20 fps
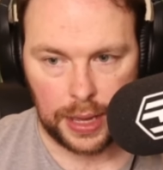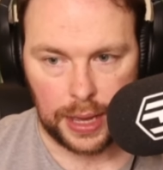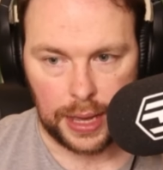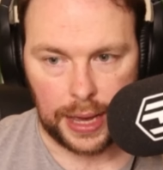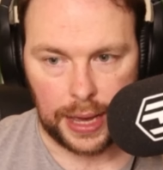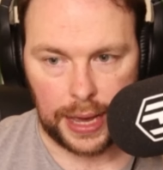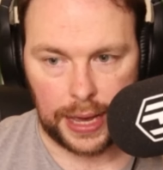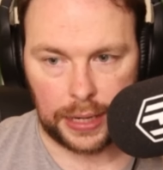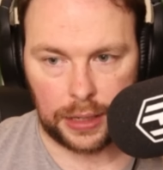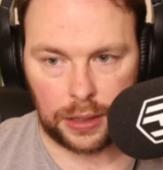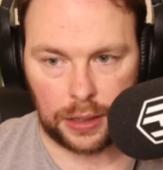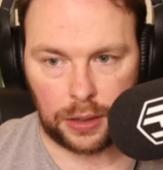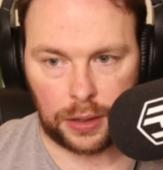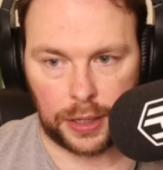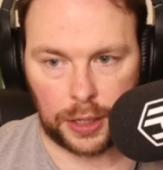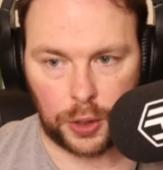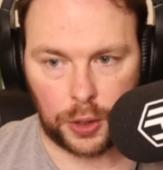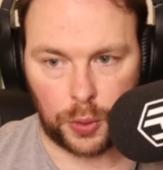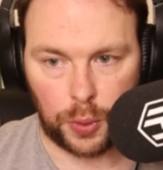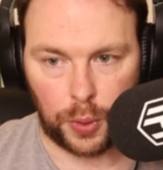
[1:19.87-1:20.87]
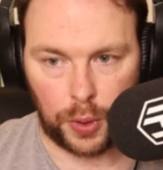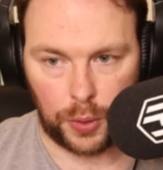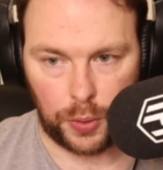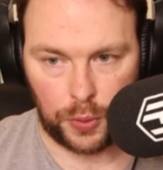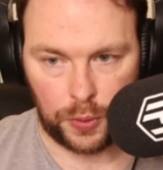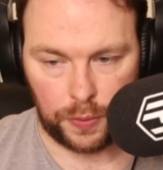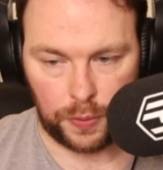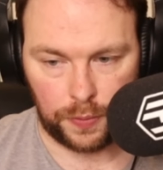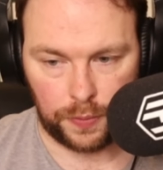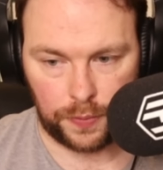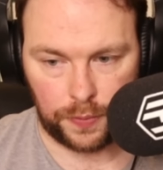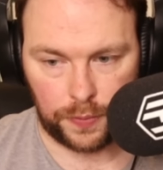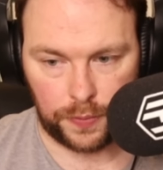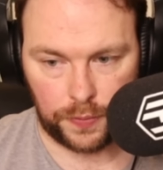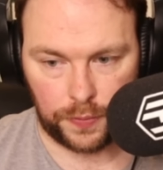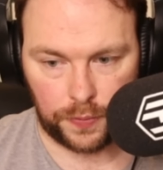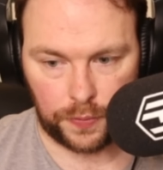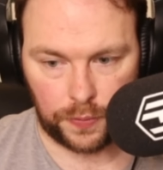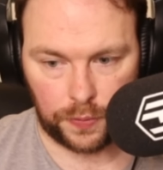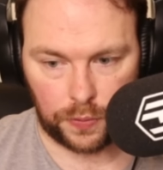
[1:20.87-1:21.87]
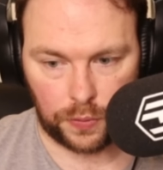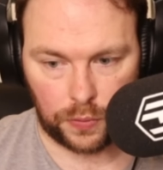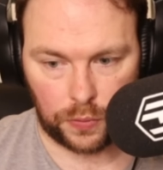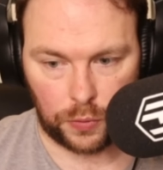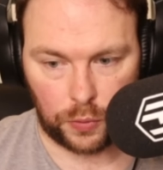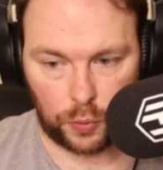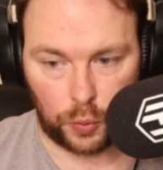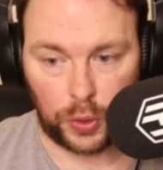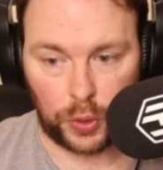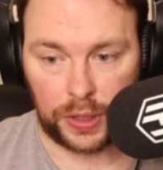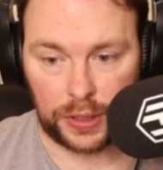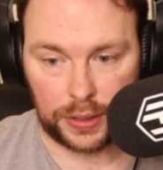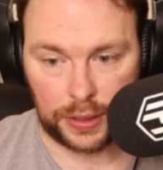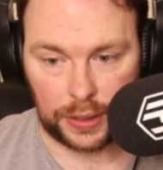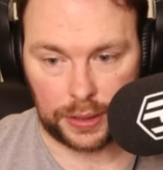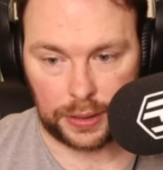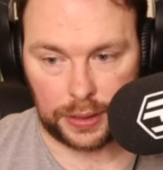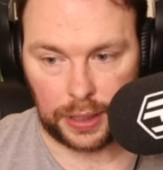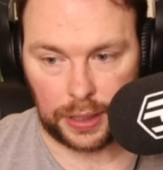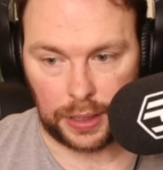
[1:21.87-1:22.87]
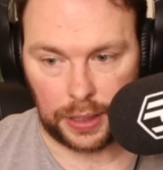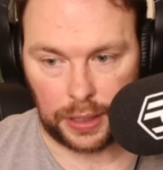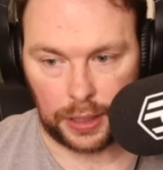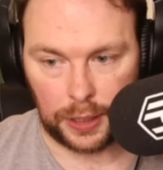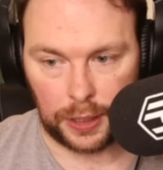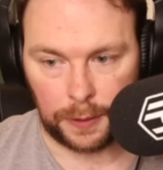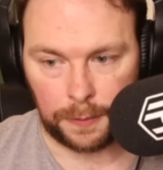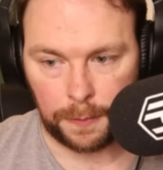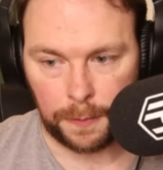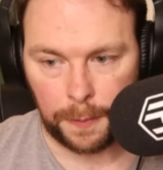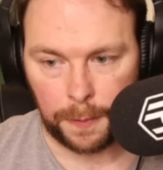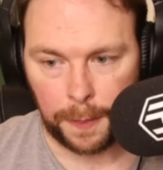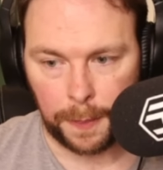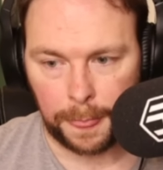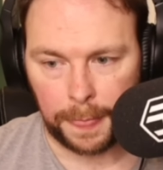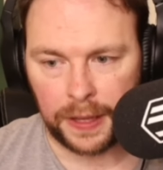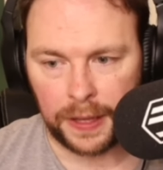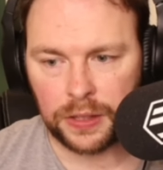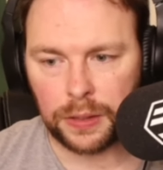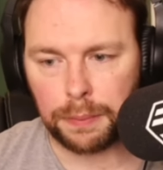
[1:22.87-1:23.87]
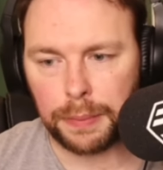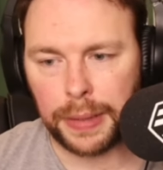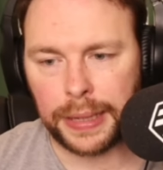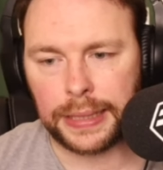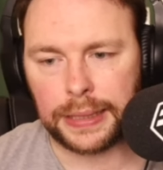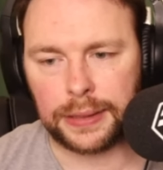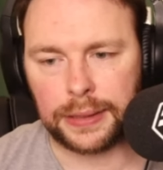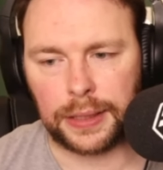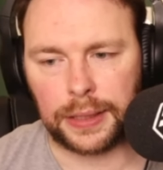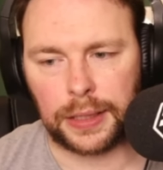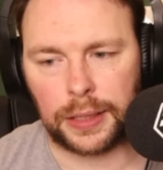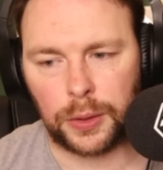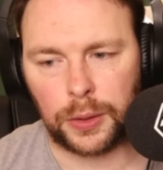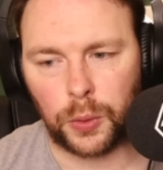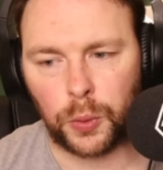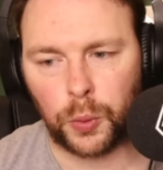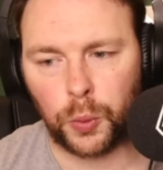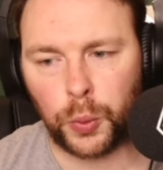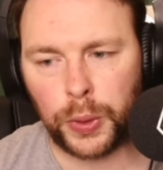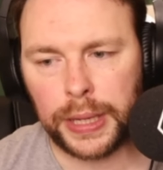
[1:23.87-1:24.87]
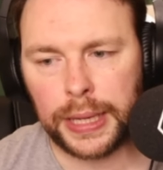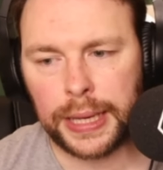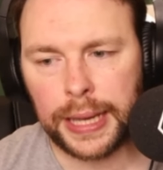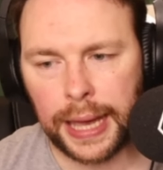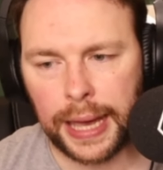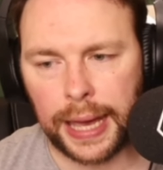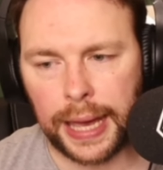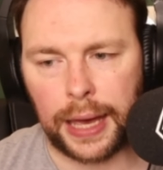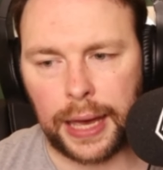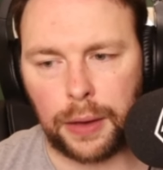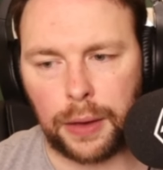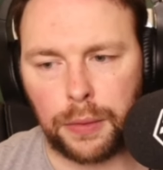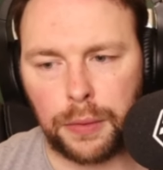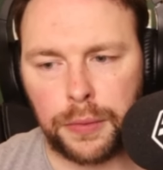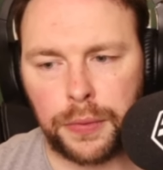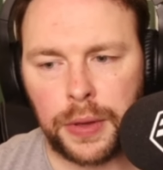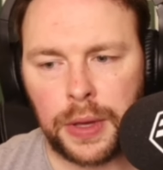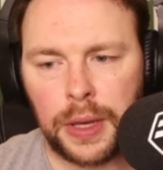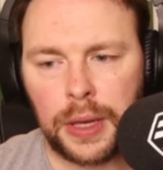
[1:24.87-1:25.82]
and I quote what it says here, it's amazing. We have